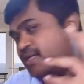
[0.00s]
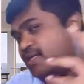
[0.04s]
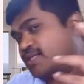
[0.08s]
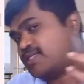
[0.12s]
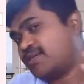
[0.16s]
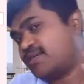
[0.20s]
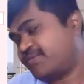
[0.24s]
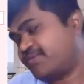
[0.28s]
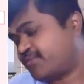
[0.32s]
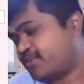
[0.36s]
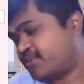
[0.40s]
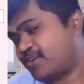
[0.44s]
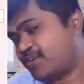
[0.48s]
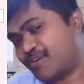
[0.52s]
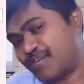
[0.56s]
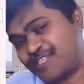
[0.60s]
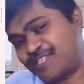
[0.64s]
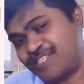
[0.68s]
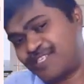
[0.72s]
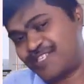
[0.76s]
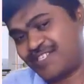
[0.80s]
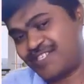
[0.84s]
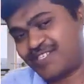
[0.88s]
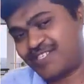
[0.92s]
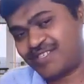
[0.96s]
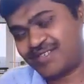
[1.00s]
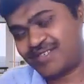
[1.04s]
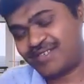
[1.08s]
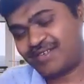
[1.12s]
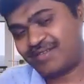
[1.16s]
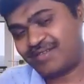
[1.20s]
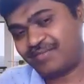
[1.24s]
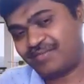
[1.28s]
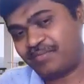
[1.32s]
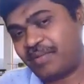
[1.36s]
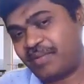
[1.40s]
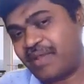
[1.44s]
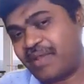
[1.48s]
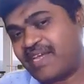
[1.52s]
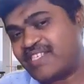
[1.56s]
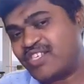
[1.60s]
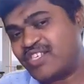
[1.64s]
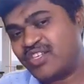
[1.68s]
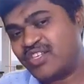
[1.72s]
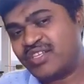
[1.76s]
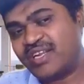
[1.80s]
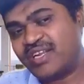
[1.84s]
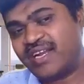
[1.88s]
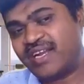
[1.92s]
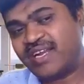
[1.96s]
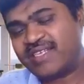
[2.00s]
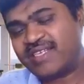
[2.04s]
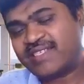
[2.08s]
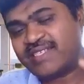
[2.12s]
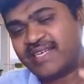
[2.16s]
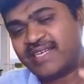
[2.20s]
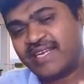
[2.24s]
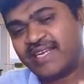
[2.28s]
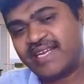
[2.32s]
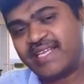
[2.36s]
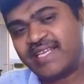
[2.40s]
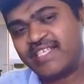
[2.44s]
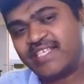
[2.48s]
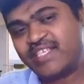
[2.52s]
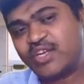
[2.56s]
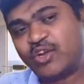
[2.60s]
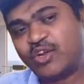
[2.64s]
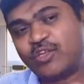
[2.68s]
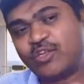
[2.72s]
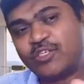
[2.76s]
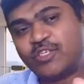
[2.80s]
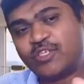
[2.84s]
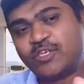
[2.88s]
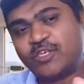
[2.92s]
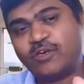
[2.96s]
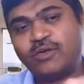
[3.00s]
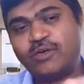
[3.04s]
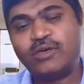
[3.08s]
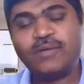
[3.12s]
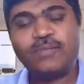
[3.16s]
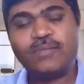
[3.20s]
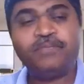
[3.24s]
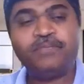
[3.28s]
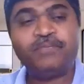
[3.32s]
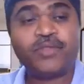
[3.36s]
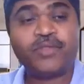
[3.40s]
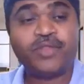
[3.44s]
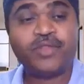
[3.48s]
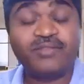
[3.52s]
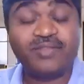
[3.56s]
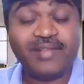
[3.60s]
Yes, of course. Based on the data, signature also